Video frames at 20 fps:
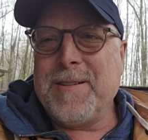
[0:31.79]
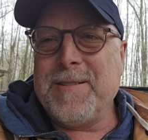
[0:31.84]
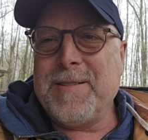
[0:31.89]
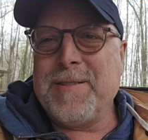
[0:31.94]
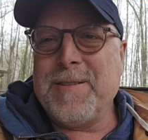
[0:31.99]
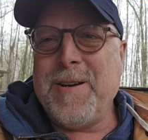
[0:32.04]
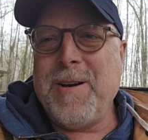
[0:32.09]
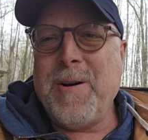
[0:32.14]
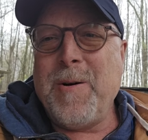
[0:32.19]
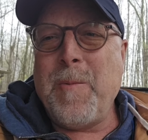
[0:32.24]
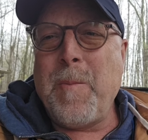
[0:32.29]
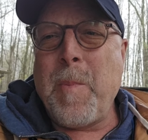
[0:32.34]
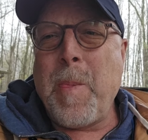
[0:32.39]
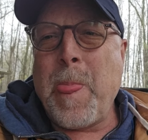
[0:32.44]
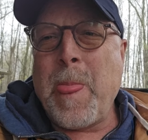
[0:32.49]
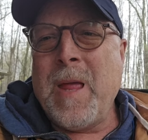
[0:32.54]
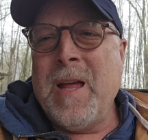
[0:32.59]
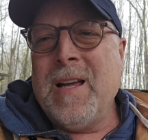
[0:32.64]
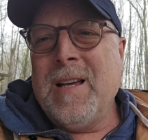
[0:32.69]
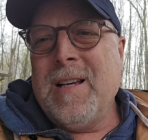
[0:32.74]
And so,
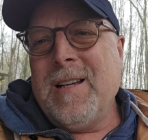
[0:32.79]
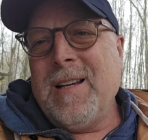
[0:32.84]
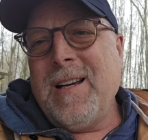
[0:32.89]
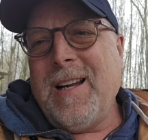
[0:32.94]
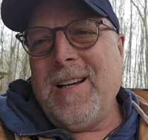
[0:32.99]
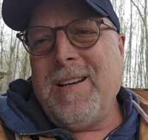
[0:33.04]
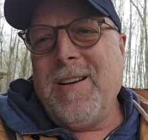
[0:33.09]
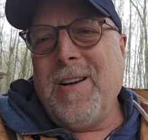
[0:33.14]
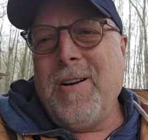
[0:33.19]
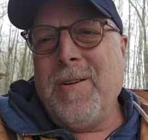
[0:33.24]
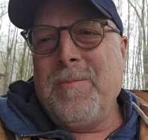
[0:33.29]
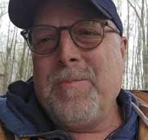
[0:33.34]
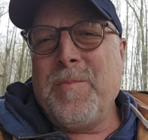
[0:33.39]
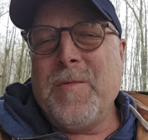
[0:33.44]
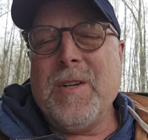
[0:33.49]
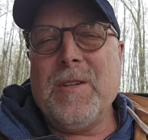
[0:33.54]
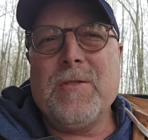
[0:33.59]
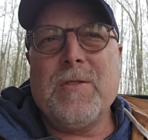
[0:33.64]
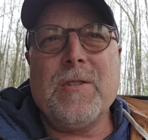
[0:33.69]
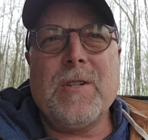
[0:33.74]
I don't know,
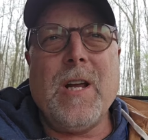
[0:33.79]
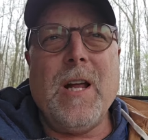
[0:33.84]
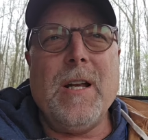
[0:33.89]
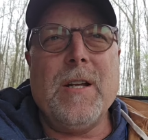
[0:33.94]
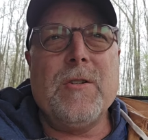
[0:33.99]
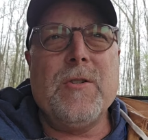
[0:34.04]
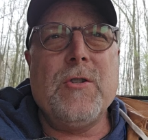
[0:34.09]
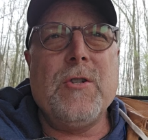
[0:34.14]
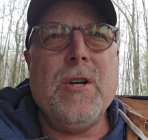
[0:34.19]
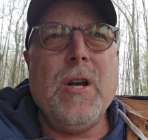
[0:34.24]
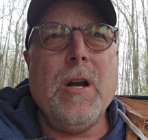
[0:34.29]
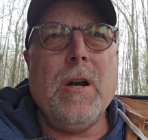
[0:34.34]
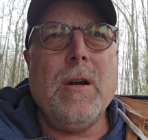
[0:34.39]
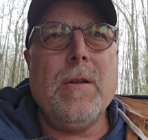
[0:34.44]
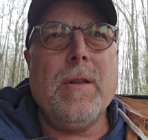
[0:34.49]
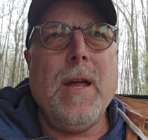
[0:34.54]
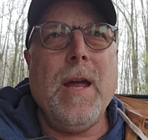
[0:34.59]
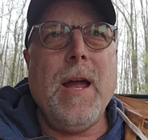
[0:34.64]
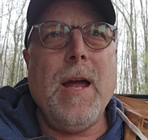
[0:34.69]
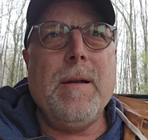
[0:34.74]
let's just kind of
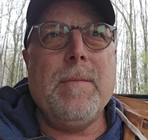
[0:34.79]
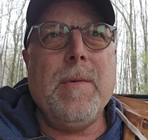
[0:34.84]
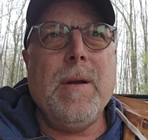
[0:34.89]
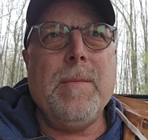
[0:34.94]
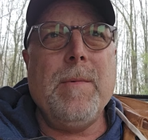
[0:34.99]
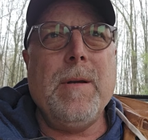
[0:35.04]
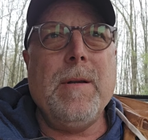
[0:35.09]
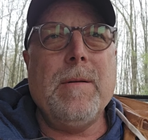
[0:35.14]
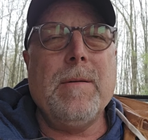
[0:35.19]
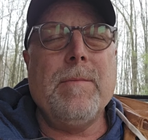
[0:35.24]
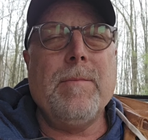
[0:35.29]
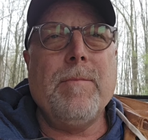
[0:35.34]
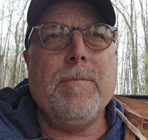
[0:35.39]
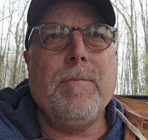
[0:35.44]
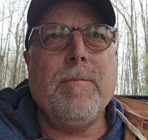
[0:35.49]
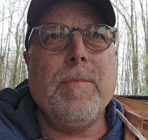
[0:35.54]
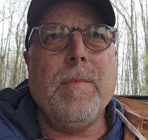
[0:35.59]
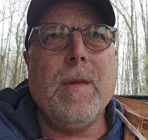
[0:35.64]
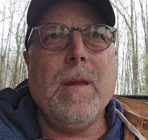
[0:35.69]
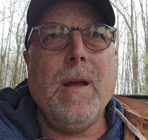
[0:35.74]
share that, maybe
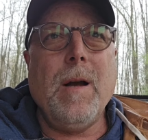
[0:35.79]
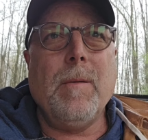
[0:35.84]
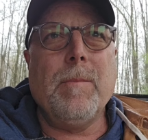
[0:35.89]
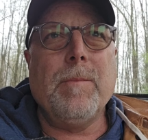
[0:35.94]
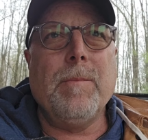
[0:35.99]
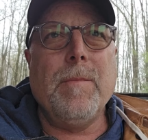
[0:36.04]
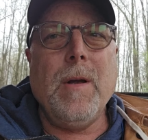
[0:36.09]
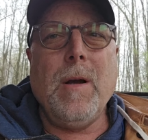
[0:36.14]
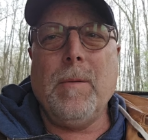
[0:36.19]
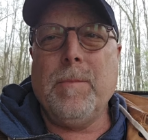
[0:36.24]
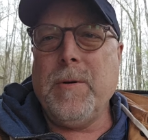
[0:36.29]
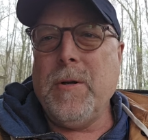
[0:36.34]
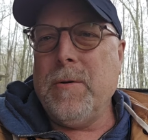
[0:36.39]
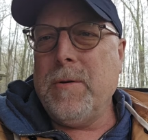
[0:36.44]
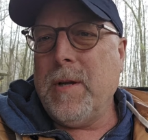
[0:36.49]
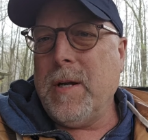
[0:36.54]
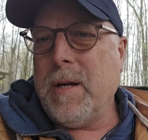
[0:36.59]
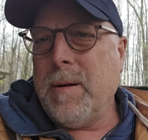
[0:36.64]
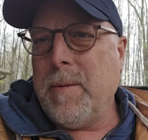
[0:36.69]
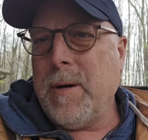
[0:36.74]
help help you
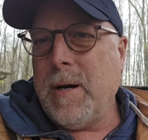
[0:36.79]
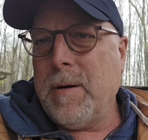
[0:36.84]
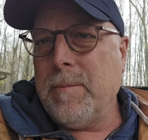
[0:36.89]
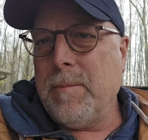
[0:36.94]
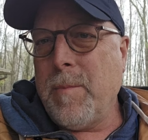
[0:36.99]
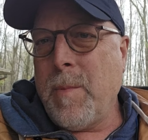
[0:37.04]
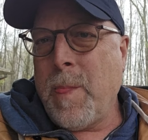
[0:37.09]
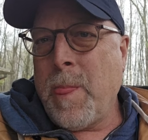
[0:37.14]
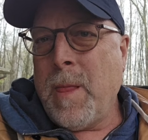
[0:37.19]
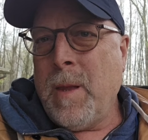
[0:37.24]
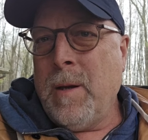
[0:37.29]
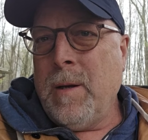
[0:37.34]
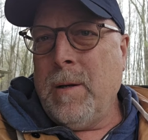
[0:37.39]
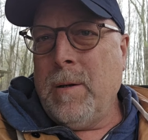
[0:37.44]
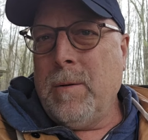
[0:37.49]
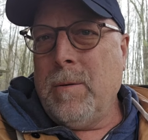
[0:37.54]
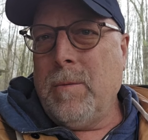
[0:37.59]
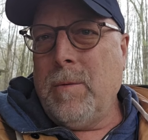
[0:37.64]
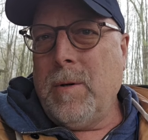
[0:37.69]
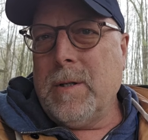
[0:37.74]
think about
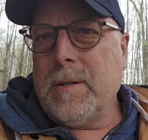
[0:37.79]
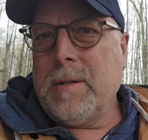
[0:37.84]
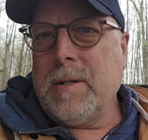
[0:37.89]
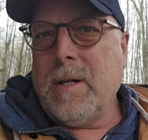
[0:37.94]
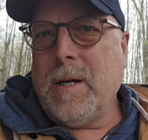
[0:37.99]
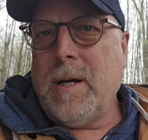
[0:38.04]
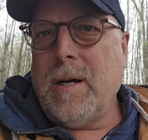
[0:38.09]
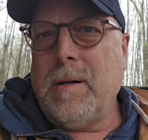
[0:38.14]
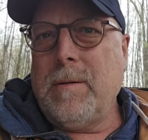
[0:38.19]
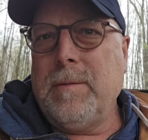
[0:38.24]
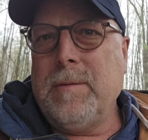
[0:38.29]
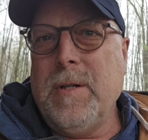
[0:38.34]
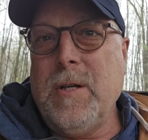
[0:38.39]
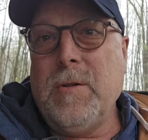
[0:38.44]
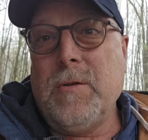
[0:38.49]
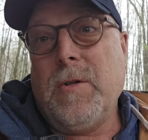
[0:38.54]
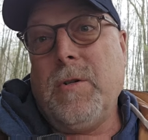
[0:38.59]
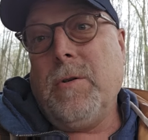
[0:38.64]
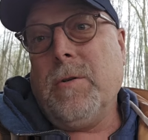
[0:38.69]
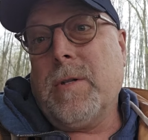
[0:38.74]
what uh,
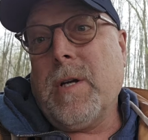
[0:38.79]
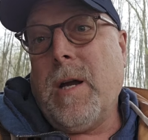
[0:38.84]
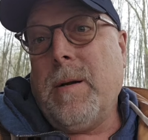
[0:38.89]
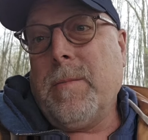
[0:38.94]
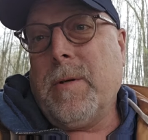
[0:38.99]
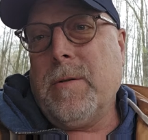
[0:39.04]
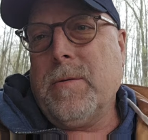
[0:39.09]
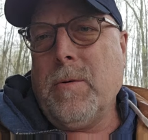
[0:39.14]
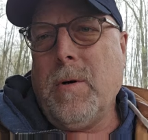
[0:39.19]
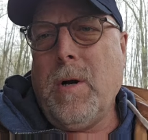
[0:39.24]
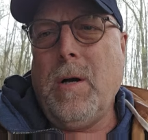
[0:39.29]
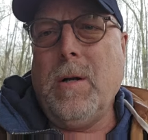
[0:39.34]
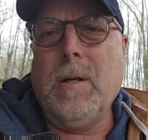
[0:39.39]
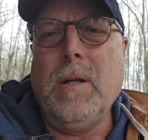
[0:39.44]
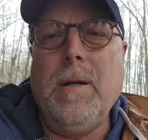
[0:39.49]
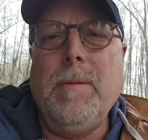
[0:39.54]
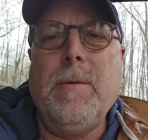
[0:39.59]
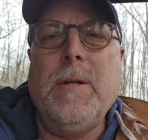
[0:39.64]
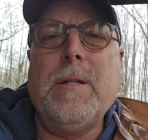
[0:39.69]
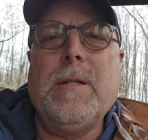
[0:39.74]
use your time, because we're all on
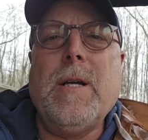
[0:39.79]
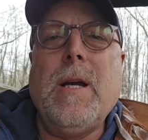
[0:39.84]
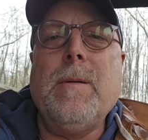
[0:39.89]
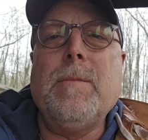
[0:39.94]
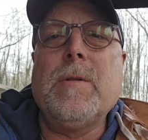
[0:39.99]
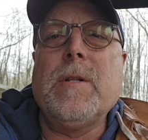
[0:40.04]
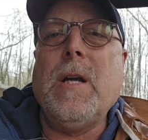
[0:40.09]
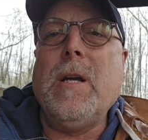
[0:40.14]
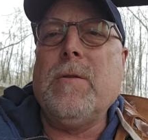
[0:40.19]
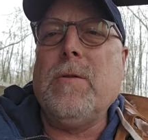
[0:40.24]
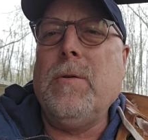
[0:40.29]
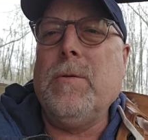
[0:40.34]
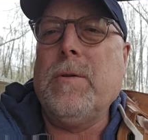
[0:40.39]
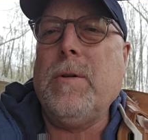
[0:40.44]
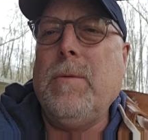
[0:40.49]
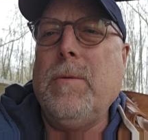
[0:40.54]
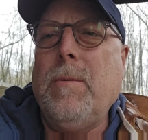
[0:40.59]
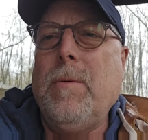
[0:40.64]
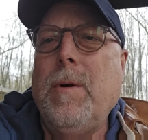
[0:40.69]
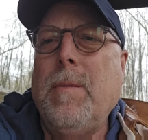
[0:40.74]
a limited time schedule,
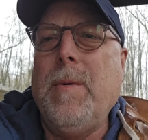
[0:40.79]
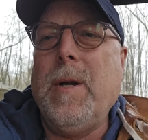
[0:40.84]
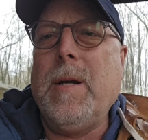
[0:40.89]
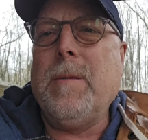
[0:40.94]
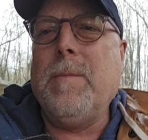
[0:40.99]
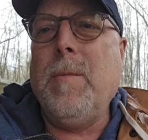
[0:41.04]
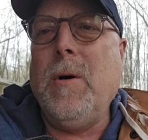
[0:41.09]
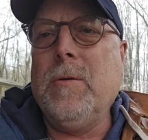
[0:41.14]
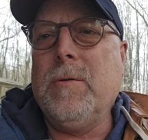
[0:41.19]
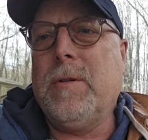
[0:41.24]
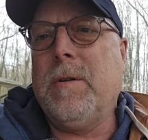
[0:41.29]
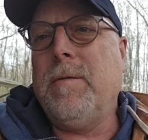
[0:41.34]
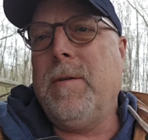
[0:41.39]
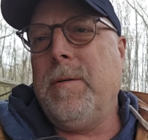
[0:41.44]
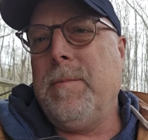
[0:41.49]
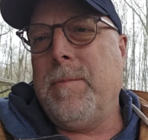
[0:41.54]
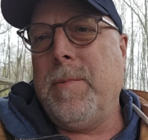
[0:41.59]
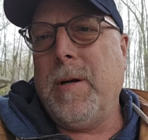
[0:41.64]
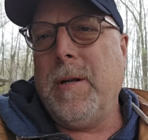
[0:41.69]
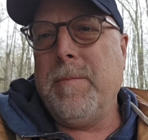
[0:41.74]
so we want to make most of
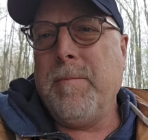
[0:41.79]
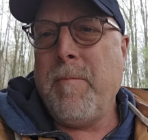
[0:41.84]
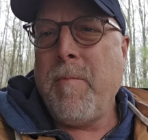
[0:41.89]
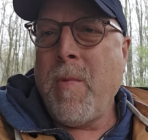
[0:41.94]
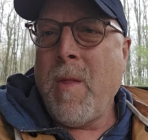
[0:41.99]
it, but